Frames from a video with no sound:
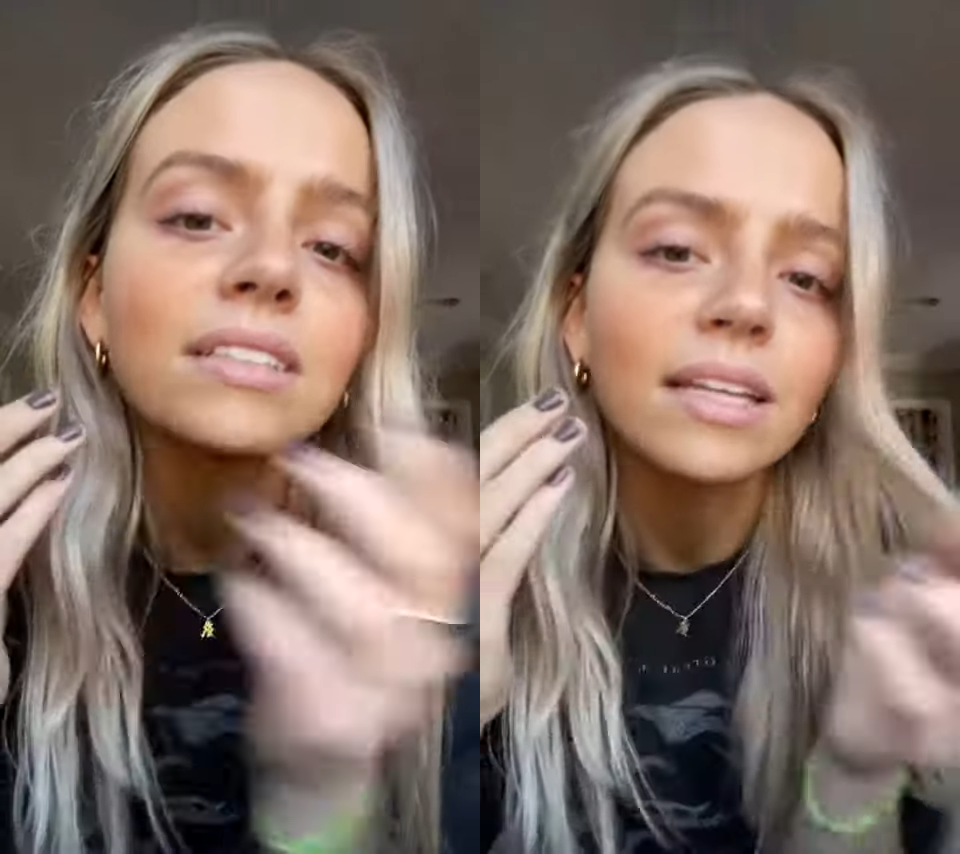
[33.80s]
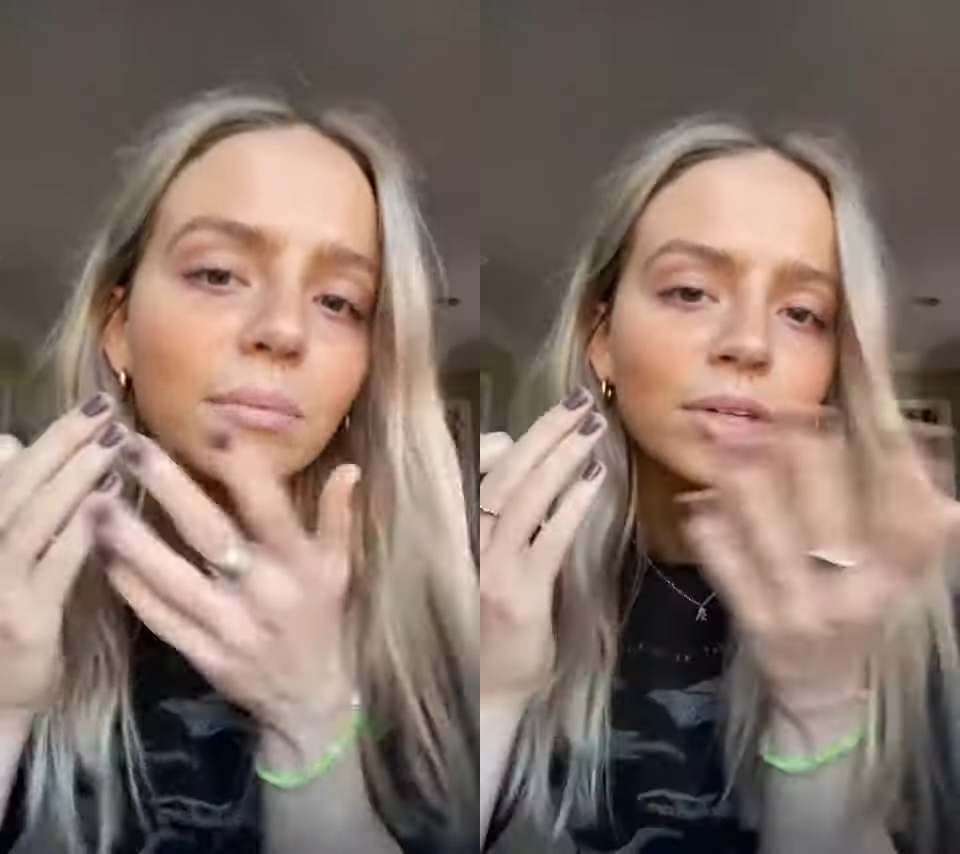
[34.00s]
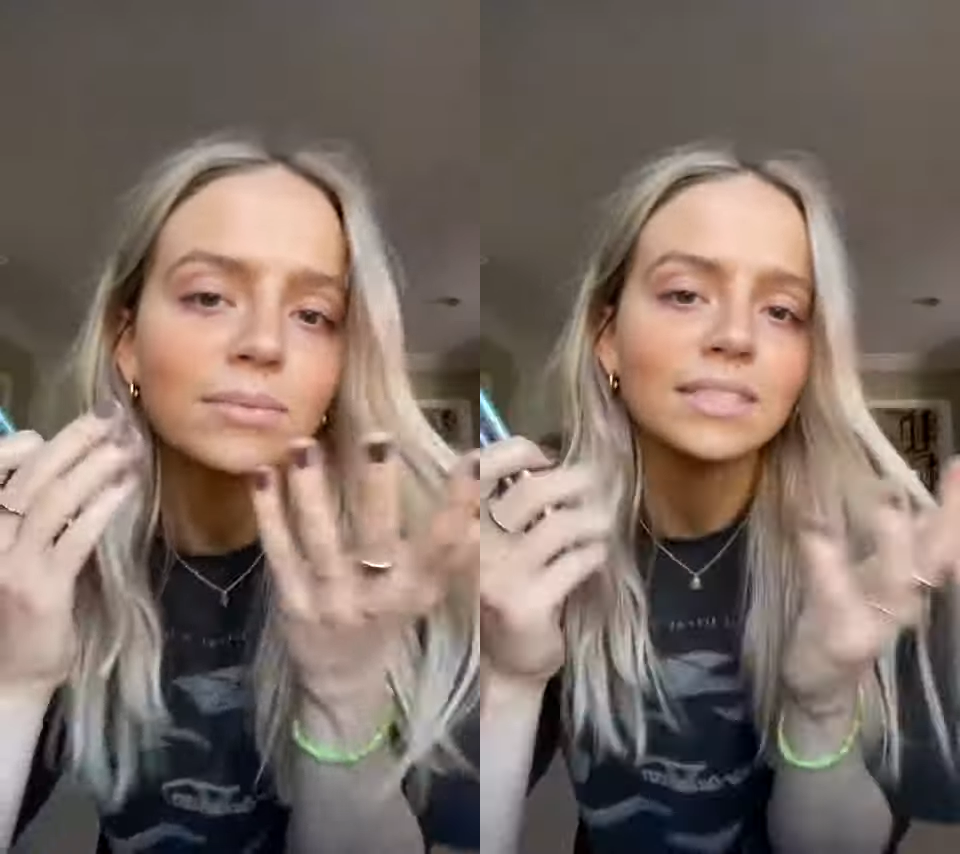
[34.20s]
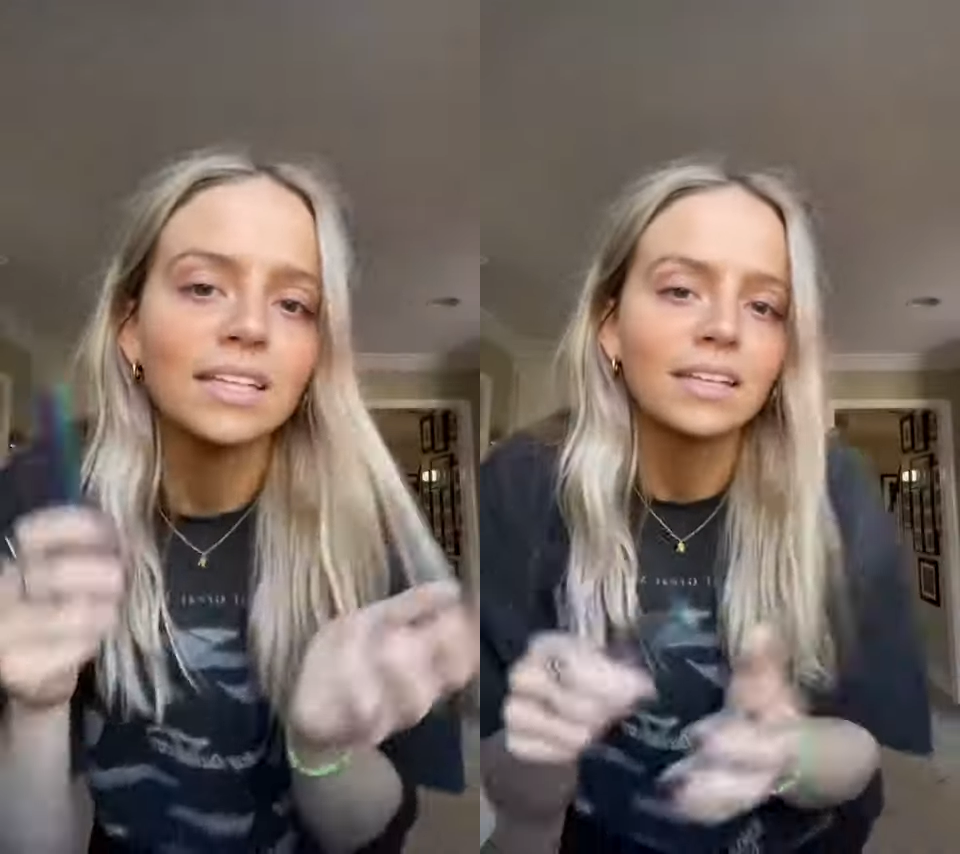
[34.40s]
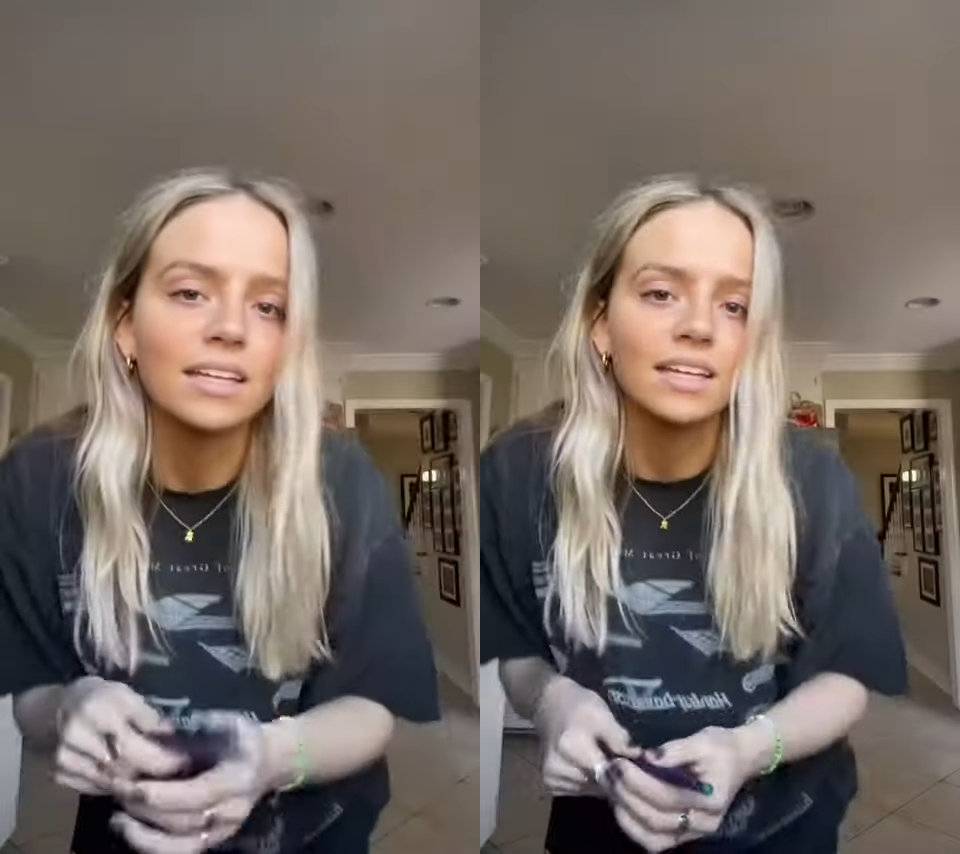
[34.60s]
I like brush my
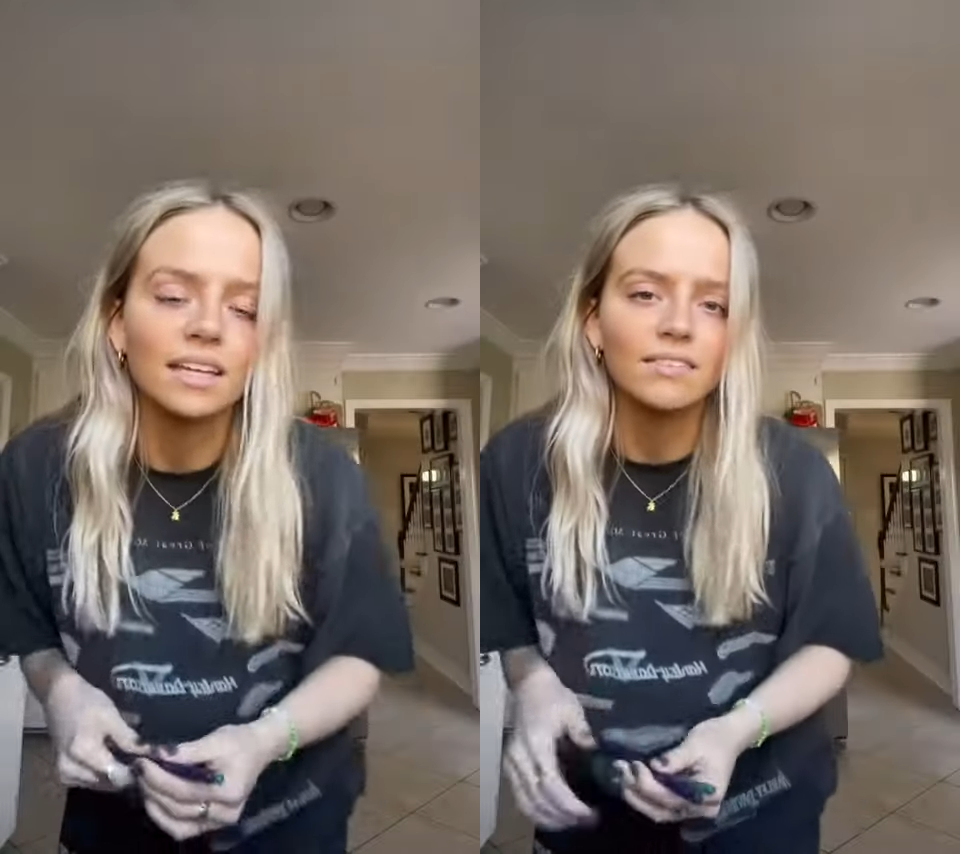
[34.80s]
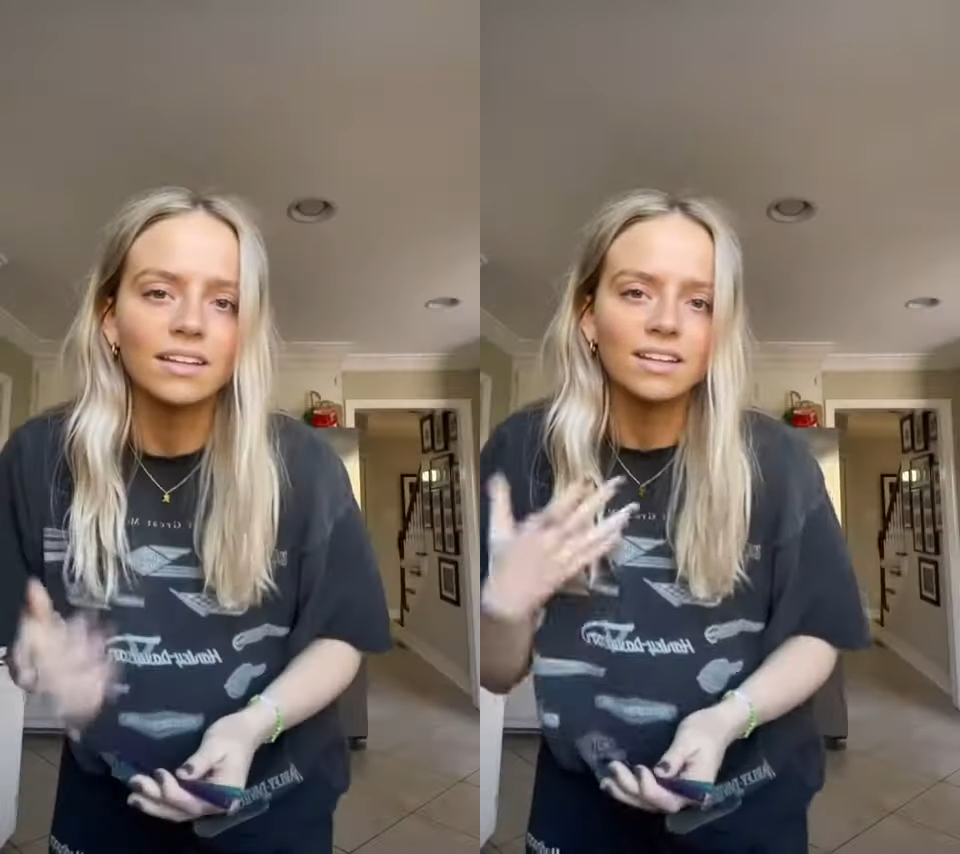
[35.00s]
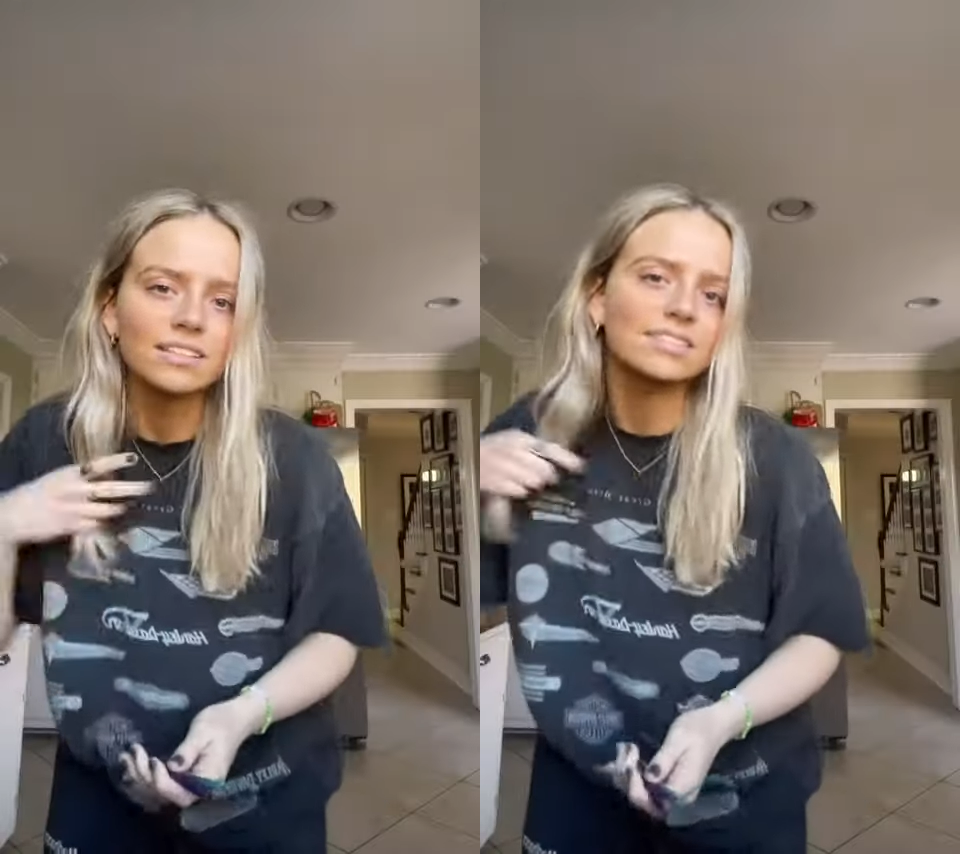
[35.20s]
teeth and eat and everything.